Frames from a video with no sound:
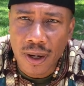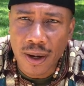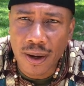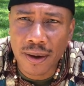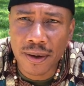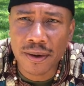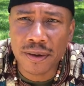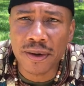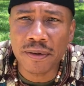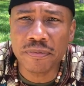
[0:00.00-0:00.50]

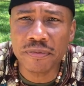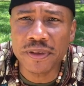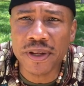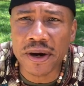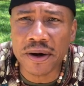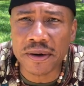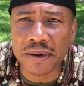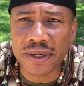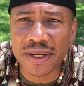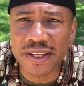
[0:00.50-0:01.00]
Out of
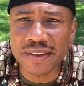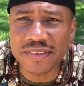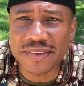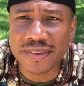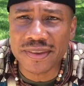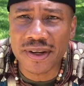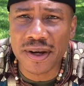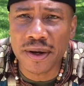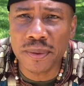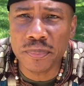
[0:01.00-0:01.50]

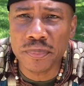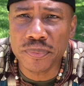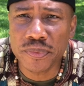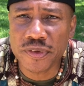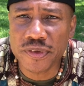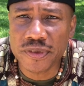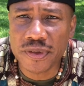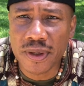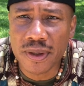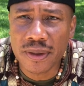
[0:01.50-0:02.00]
darkness
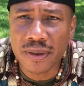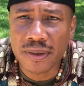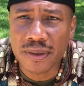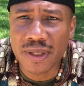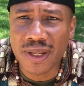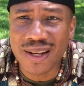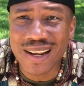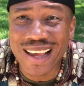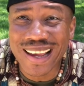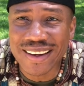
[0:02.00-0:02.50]
comes
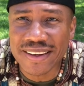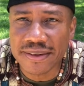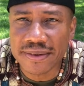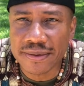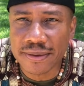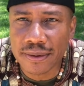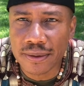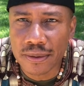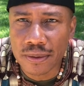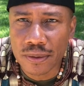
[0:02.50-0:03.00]
the
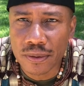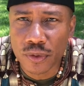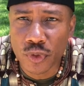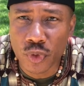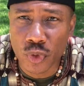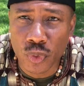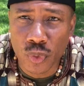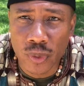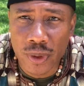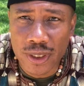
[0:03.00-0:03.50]
light. Do
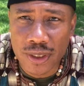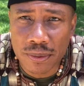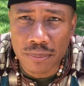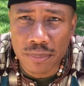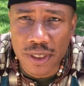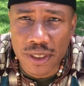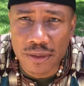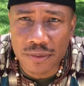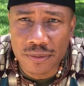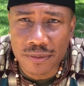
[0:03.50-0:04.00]
you know what it
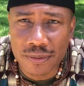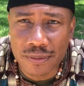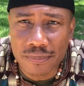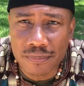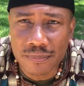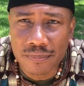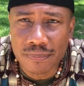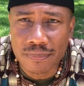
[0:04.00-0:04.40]
means?